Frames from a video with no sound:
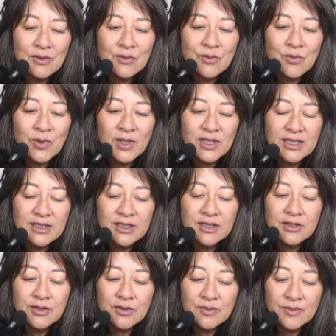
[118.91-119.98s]
what
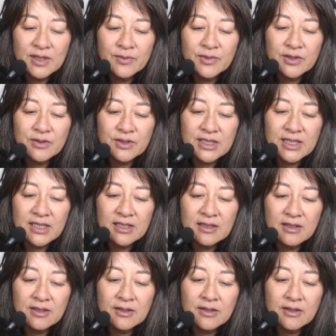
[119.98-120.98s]
did you mean when you said, you